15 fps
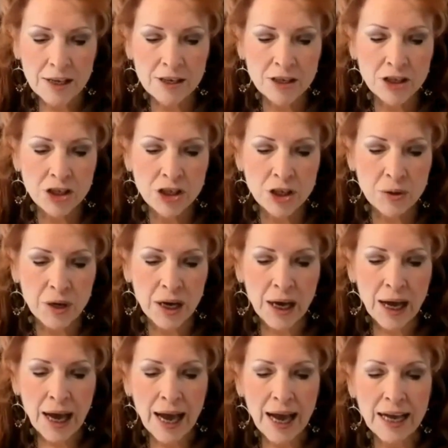
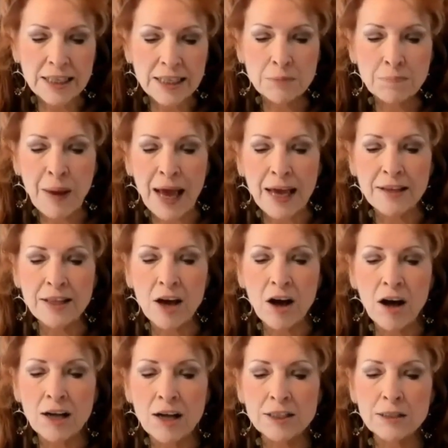Yeshua has paid the
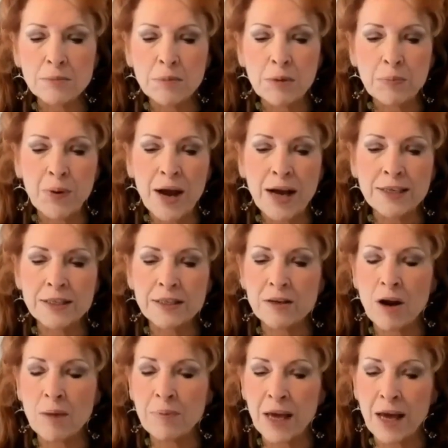ultimate price
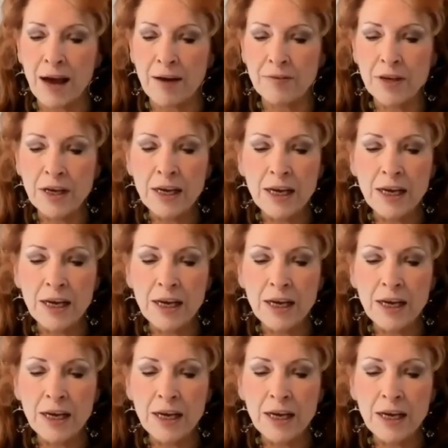on our behalf.